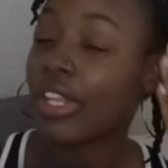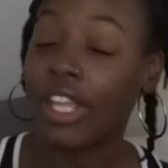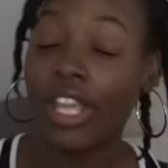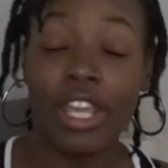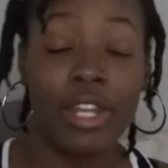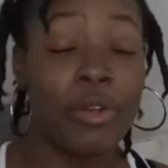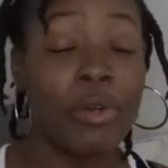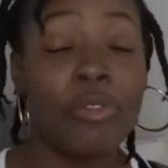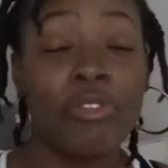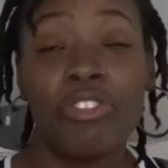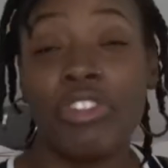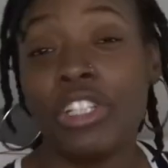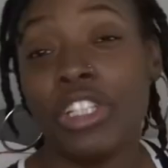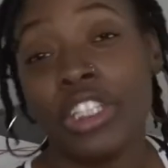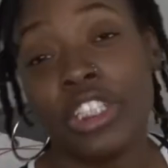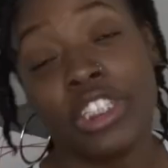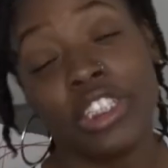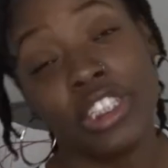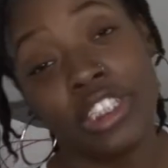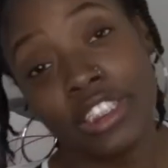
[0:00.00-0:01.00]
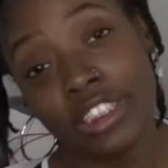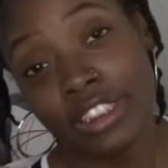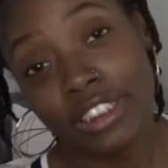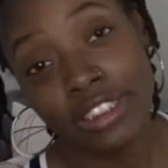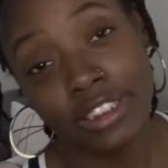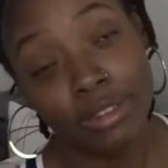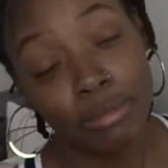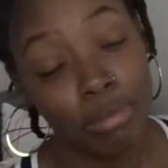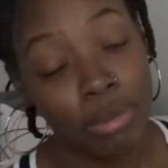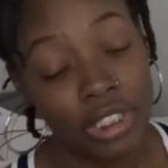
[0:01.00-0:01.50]
And hopefully it
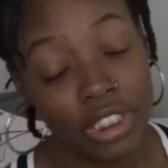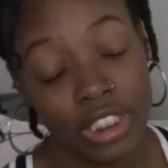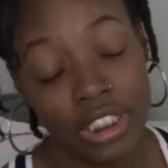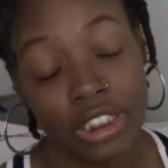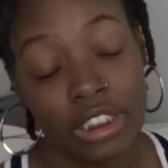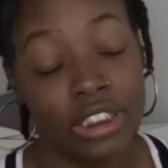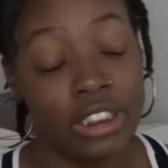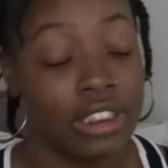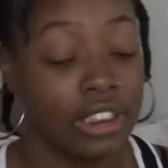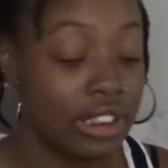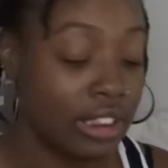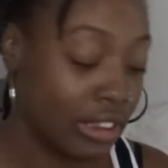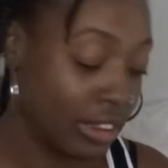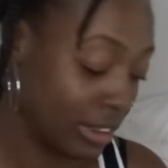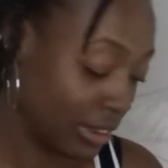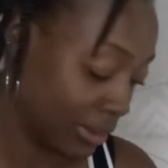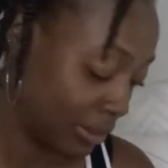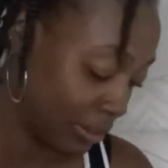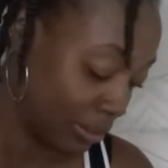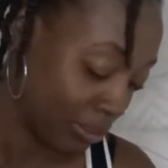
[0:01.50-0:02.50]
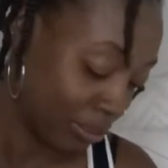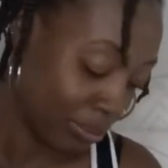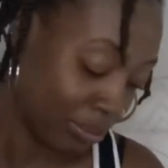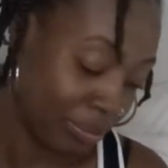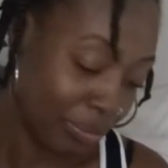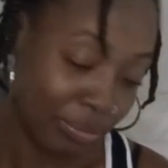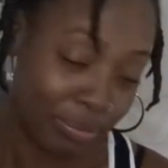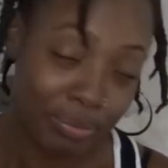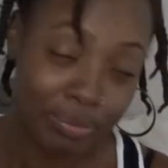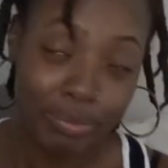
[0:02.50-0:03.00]
does, because
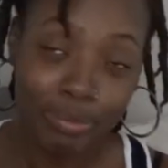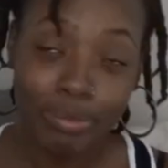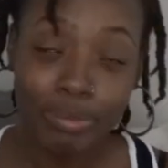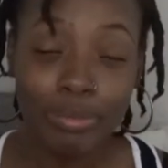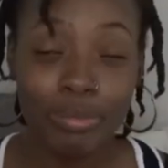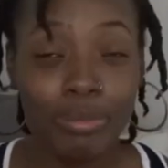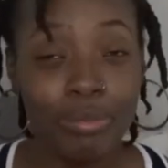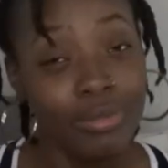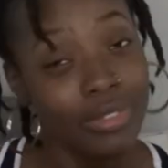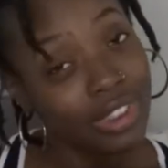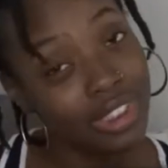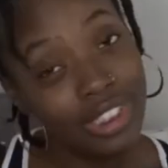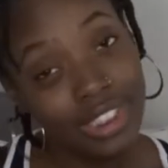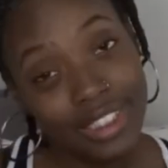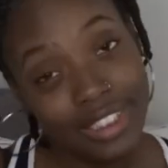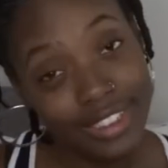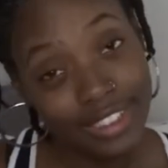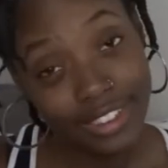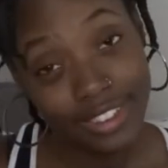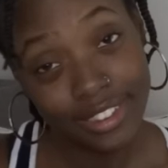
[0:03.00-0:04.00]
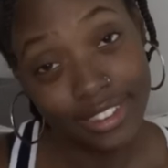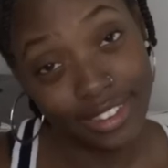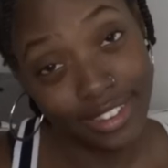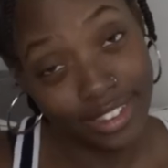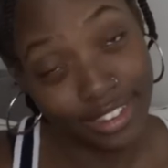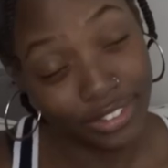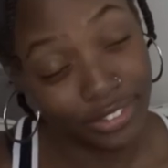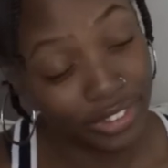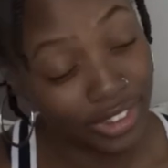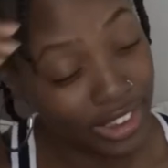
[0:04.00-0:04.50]
this
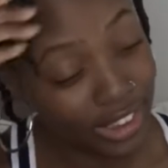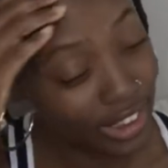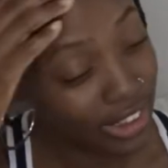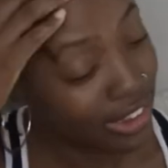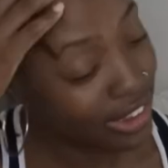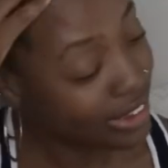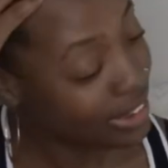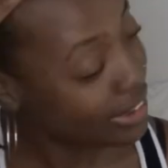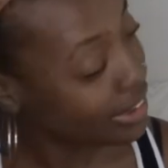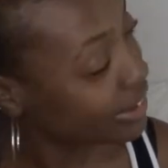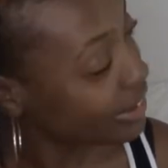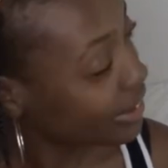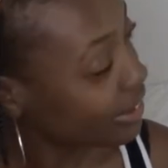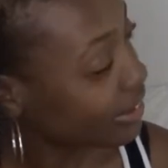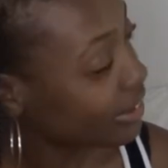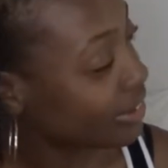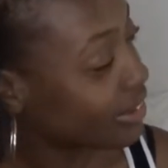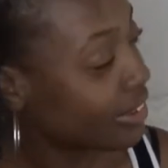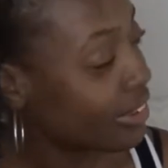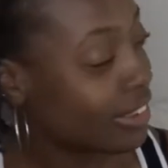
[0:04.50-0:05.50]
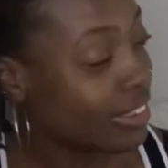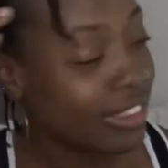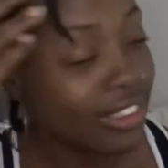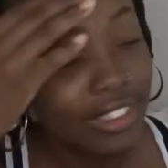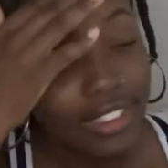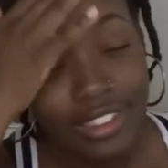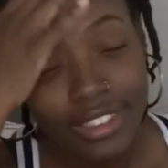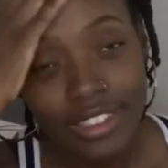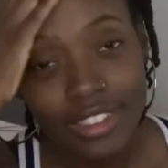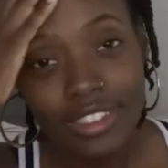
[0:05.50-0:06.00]
is ridiculous.
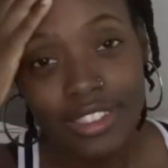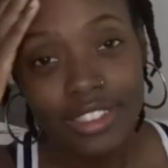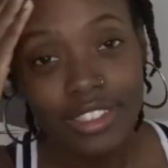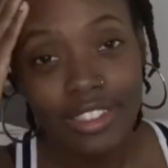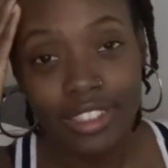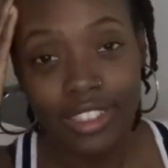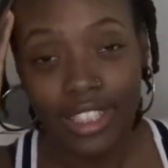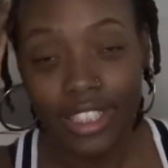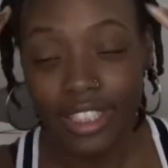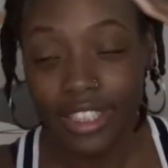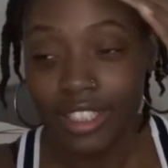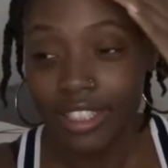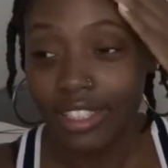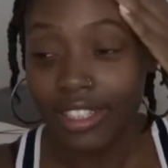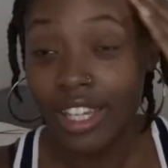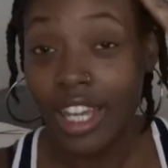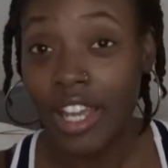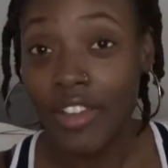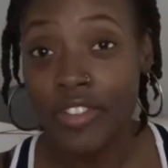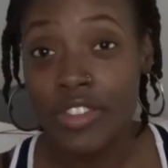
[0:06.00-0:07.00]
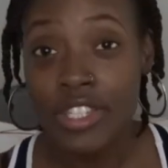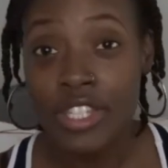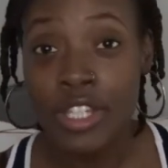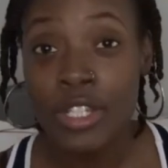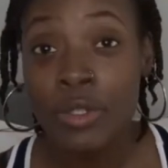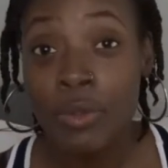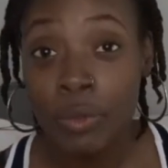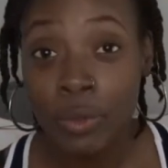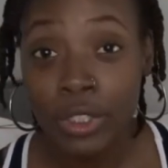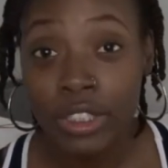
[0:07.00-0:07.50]
Like, I've
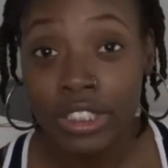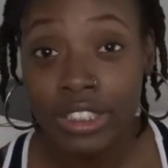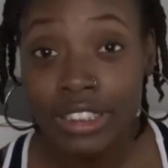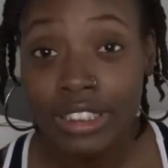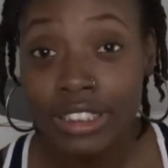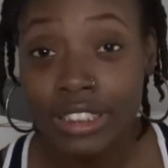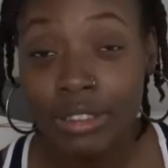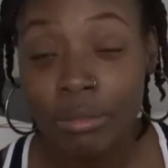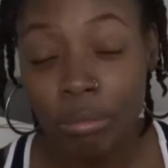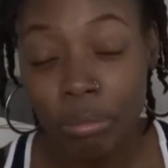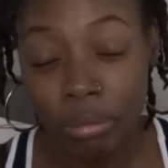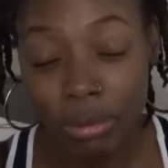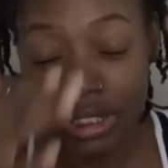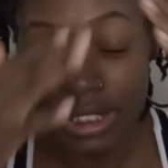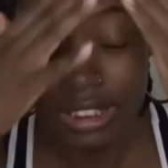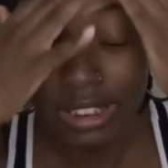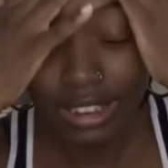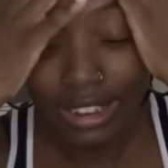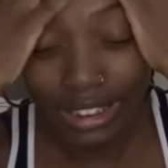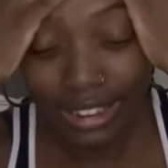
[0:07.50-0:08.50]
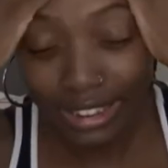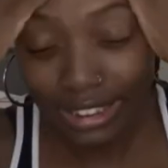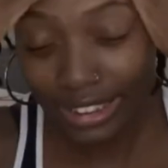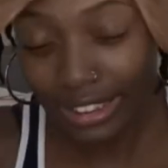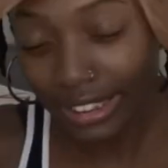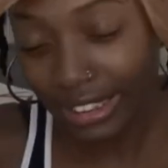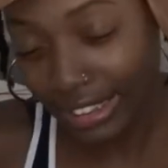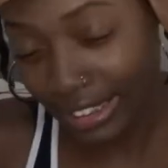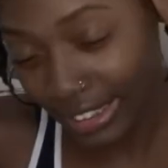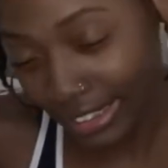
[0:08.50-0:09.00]
seen worse, but
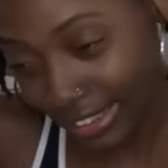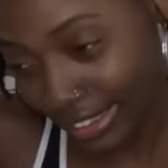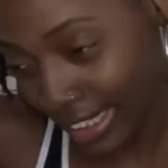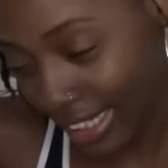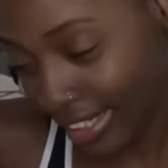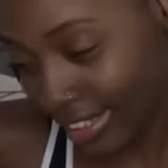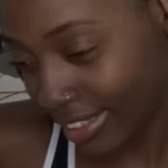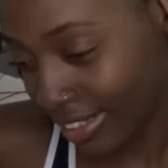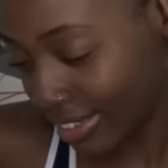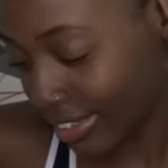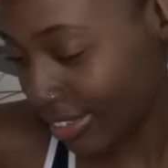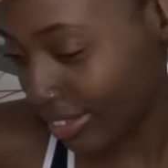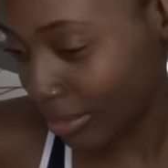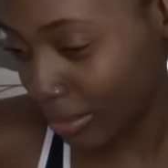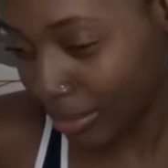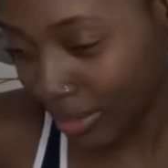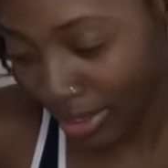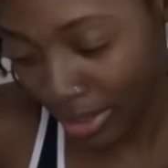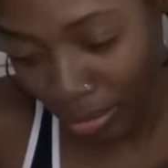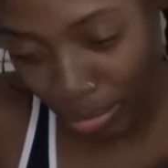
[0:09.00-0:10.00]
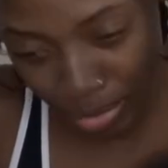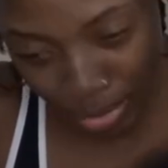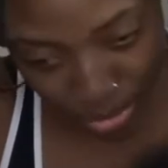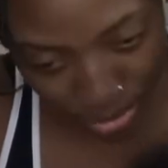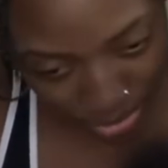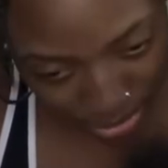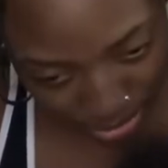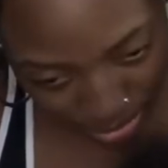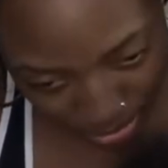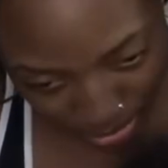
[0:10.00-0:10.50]
this is not what I'm
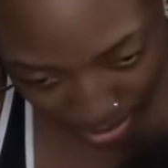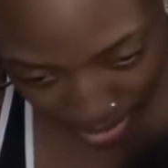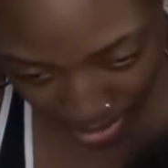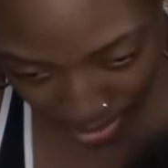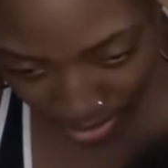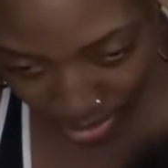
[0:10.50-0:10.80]
used to at